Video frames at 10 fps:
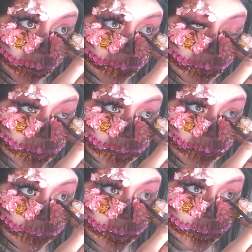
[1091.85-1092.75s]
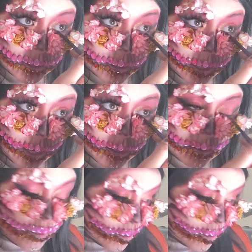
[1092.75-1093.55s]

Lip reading: With the same brush that I used